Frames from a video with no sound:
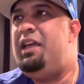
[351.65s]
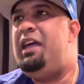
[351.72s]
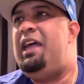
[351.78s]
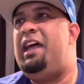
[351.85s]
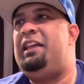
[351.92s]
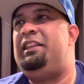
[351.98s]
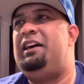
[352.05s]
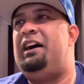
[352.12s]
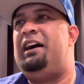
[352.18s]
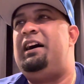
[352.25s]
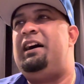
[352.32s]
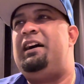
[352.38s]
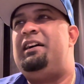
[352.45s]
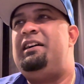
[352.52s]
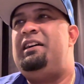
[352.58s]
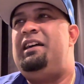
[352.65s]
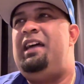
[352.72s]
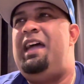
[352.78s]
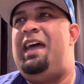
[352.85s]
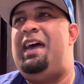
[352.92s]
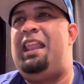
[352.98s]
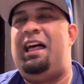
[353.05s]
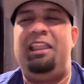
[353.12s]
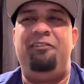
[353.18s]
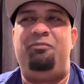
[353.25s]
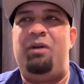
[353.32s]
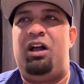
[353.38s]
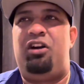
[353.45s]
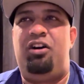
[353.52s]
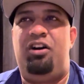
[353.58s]
And I left
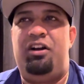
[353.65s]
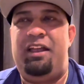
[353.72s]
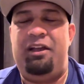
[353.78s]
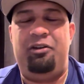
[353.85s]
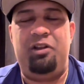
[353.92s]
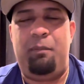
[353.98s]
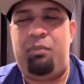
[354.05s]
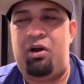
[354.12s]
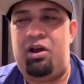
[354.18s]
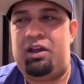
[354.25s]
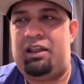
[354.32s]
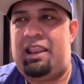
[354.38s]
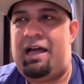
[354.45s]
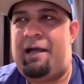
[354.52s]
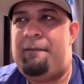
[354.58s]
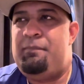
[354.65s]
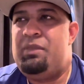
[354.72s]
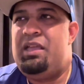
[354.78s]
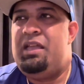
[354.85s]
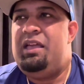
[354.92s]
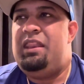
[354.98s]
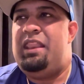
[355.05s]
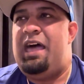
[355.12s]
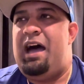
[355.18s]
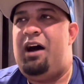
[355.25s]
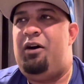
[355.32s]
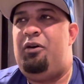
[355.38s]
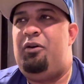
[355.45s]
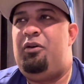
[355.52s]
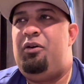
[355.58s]
my car there in the parking lot.
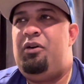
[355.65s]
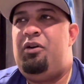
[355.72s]
Now,